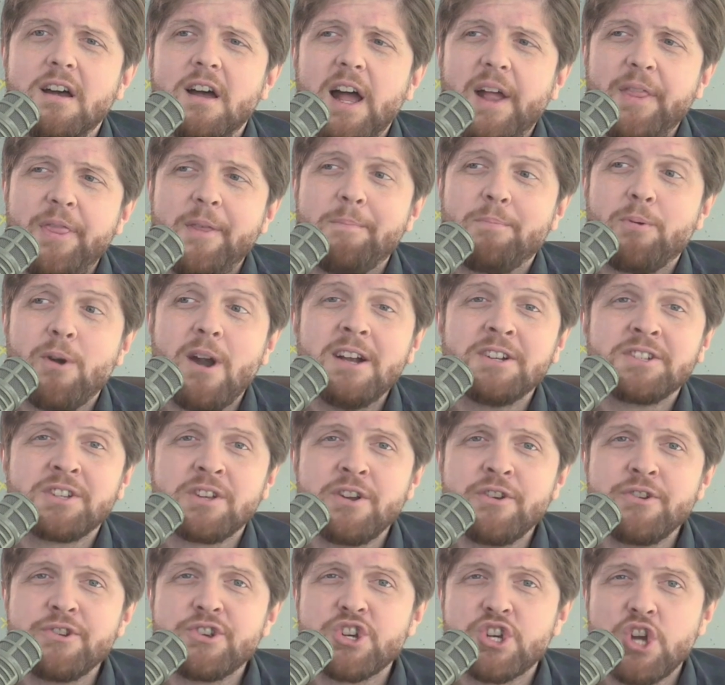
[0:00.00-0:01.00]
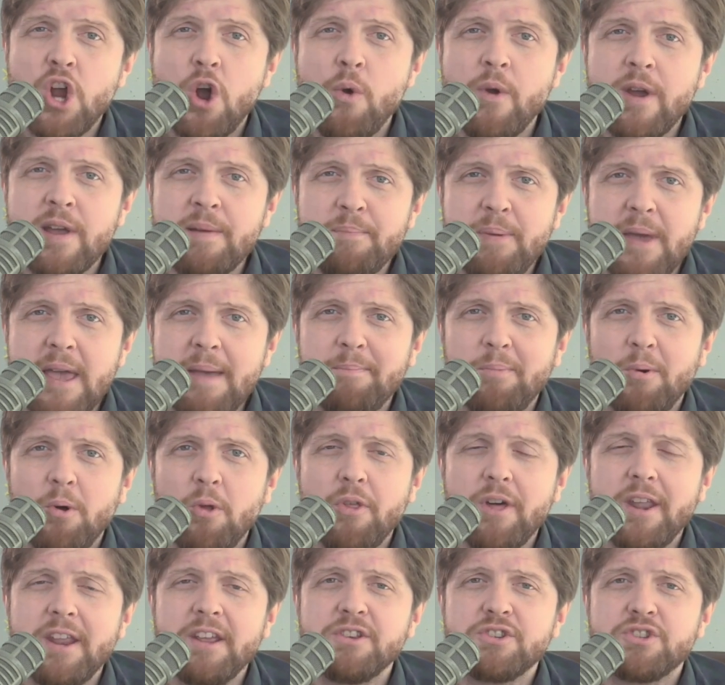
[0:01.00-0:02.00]
and the president showing
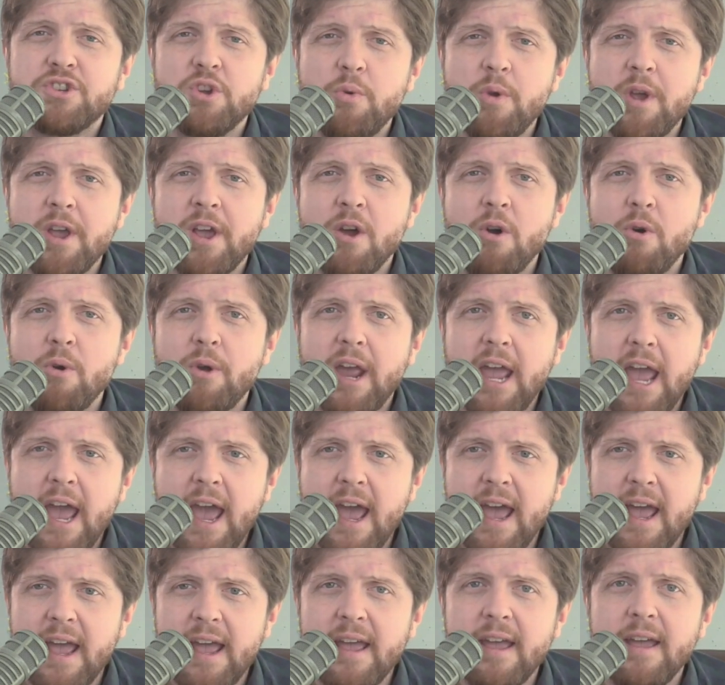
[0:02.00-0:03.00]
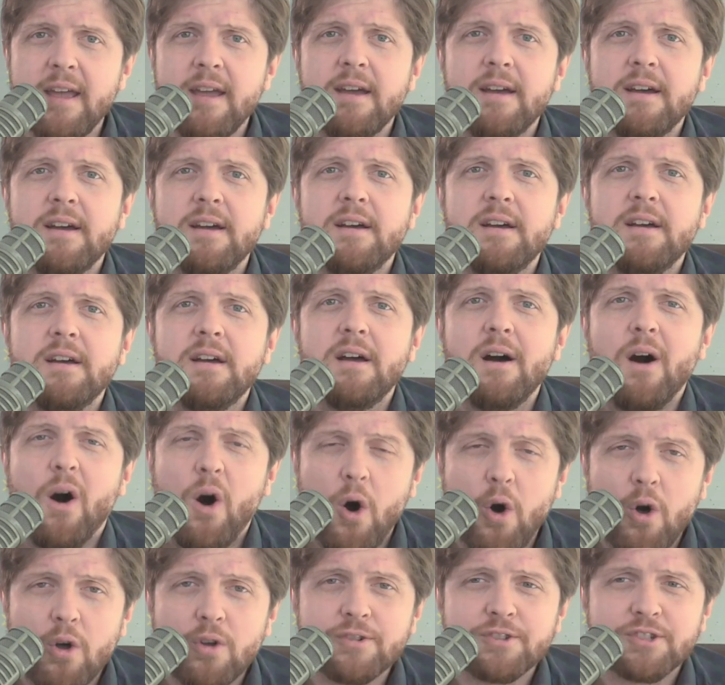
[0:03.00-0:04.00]
people that he's doing okay
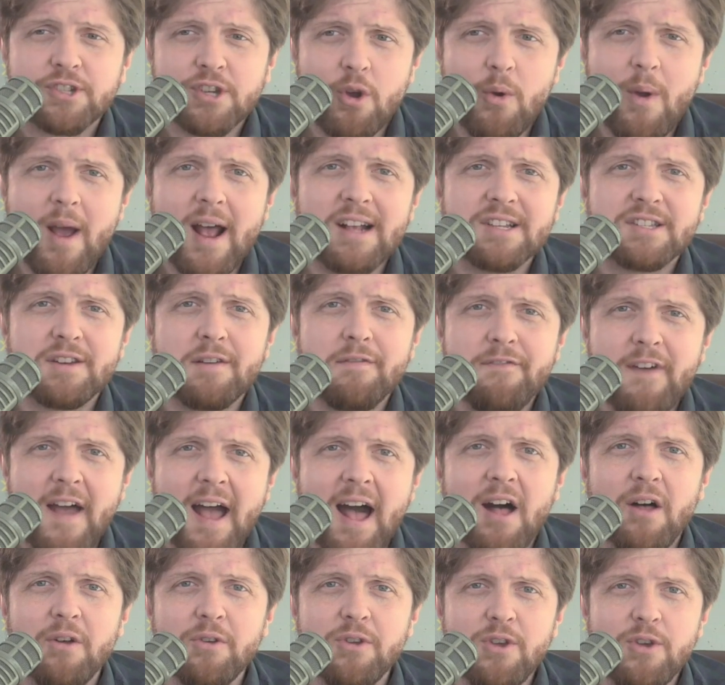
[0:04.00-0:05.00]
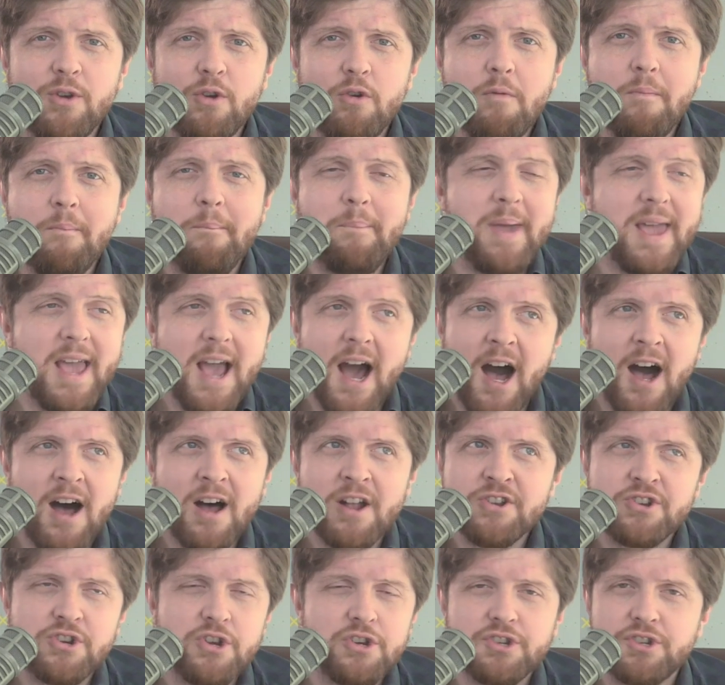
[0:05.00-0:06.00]
also has a value
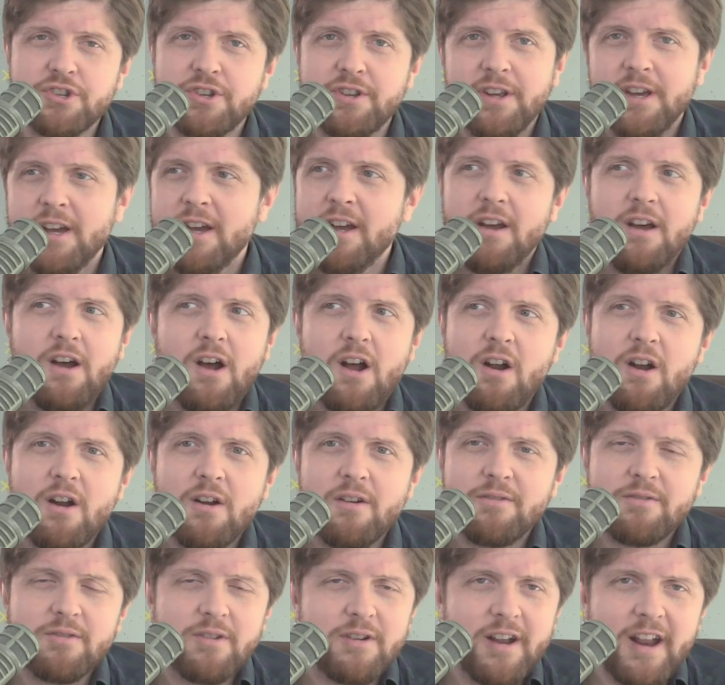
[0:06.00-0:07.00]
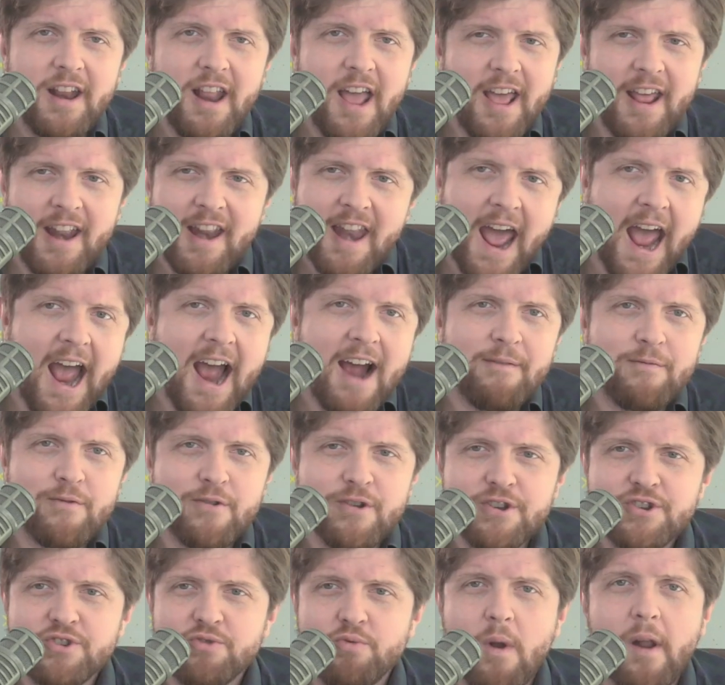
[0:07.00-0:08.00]
beyond just our, uh, an, an
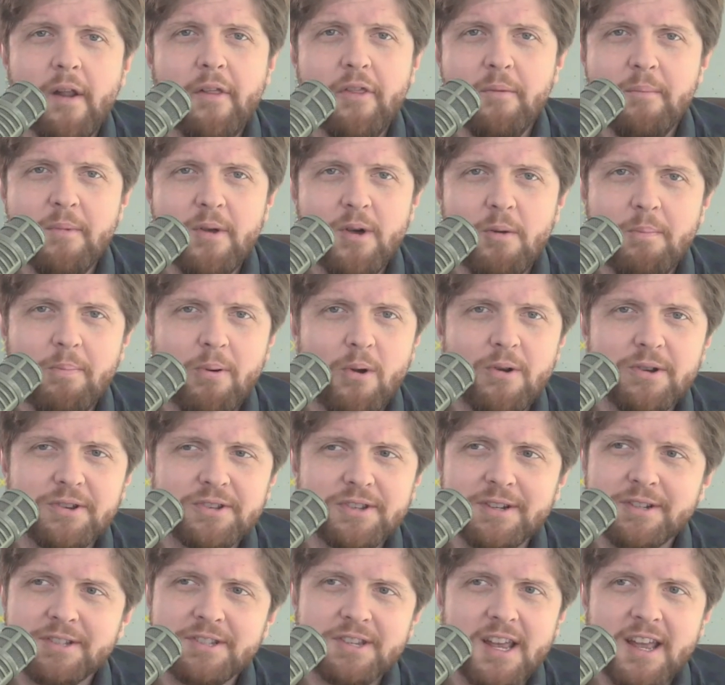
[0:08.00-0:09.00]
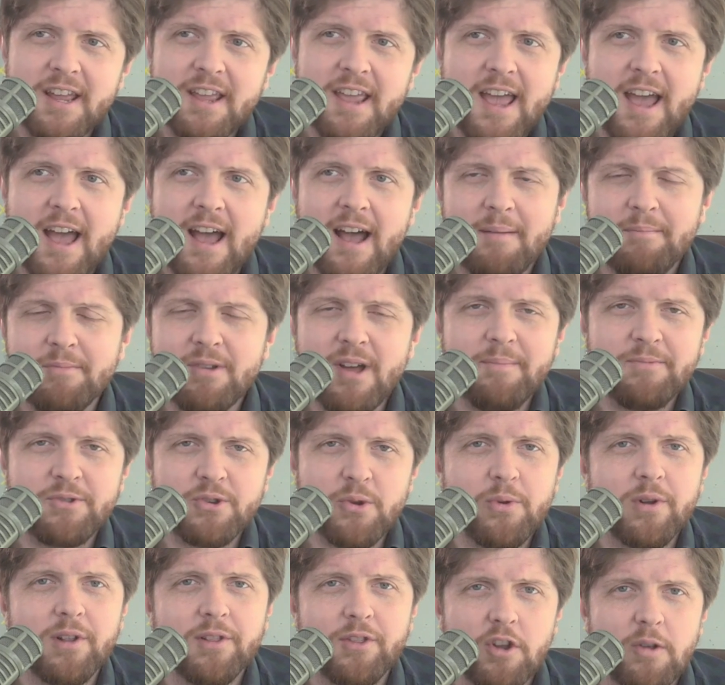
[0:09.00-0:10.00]
average run of the mill person saying, Yeah, I'm, I'm
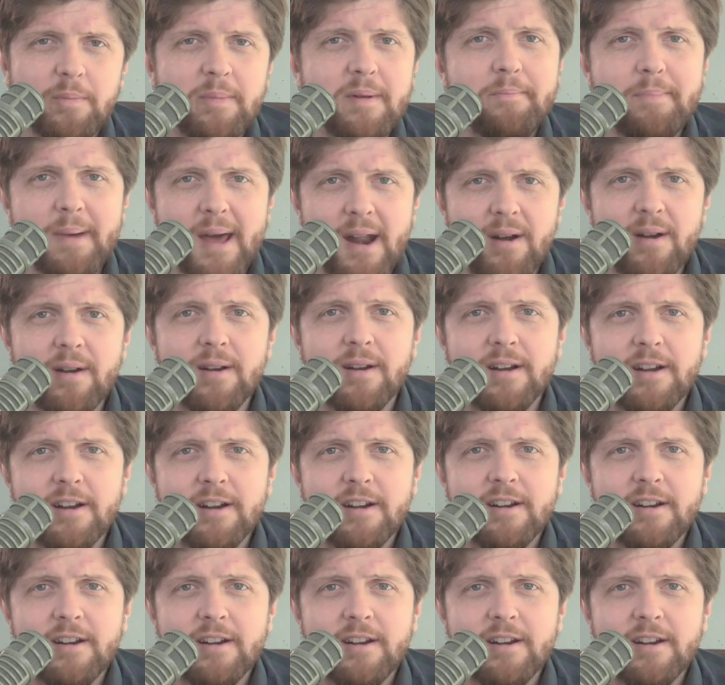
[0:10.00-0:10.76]
doing a little bit better.